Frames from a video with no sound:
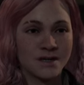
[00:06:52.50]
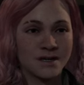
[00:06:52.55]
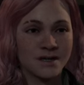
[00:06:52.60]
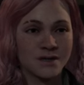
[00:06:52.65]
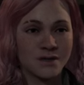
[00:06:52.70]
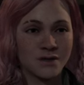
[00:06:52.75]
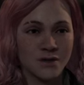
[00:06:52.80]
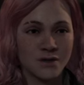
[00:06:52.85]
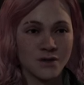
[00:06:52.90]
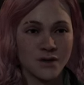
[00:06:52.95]
You
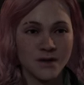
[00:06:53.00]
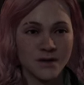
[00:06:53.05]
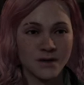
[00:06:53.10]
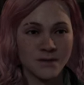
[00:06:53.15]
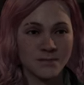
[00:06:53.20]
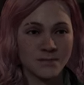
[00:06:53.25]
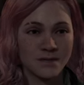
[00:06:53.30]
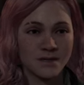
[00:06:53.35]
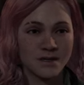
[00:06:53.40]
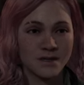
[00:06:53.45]
needn't
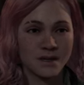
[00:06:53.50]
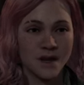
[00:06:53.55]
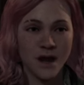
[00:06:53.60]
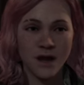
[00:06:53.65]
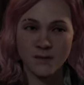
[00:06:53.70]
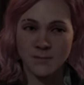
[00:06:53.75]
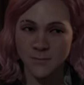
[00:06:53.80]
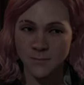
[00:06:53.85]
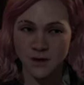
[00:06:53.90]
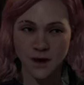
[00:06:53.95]
threaten me.
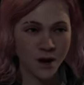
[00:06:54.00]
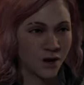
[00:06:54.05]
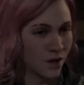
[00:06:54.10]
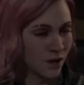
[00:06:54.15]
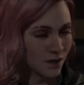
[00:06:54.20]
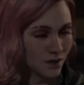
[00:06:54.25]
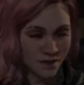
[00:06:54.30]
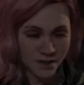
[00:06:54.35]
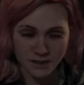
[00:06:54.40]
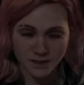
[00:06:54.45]
I'm not
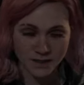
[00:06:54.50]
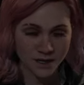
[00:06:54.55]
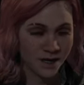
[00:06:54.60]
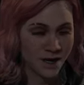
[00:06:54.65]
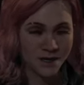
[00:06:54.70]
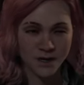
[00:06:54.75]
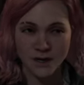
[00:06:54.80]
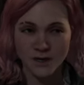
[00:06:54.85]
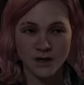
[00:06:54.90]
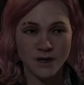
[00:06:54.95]
going to say
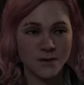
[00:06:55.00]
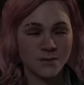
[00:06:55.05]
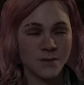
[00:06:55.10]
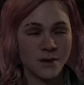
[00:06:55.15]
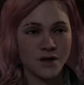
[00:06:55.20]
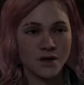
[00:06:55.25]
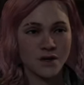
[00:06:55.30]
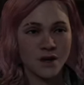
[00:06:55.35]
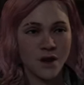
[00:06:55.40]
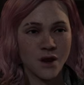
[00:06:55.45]
anything
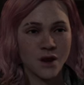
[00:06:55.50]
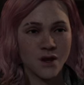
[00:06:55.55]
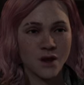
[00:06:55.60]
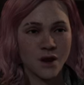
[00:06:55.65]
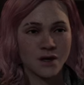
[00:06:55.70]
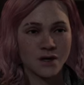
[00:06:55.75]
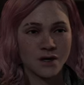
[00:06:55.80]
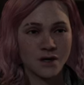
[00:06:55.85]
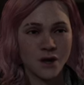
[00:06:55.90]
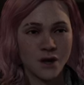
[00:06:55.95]
about your
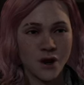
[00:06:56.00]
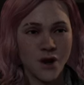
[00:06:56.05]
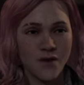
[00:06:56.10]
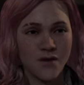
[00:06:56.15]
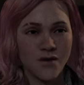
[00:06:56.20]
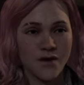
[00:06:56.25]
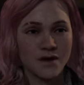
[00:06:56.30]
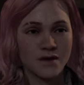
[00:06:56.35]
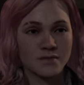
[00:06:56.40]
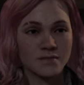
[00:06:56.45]

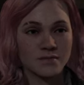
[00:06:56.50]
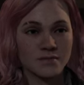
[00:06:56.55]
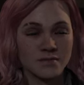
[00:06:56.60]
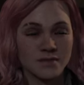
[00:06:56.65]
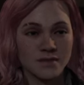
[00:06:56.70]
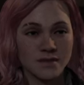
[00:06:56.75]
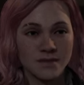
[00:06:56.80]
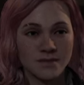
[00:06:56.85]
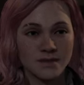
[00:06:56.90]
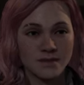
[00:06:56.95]
Undercroft.
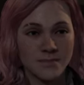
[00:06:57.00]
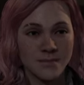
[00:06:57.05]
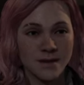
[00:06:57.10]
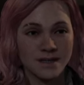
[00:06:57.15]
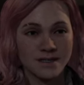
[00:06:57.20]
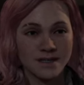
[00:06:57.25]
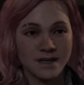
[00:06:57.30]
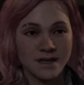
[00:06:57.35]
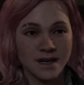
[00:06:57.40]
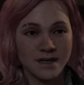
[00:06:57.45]
And
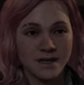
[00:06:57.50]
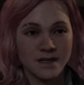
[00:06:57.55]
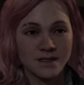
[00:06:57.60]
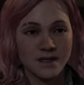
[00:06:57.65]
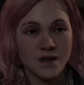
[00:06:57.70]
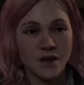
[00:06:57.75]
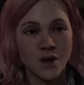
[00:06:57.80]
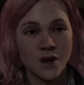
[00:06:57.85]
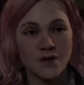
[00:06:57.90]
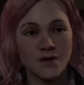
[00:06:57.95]
Sebastian
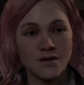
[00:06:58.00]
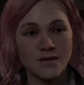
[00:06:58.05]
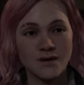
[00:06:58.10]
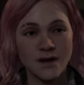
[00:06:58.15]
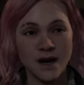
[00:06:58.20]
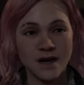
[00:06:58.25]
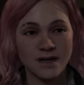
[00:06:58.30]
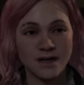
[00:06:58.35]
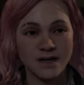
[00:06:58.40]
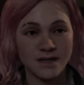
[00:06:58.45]
is a good
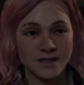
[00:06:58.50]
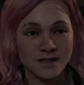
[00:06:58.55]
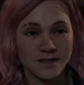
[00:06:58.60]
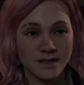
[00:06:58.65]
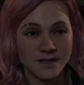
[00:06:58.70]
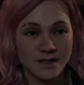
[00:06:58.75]
friend.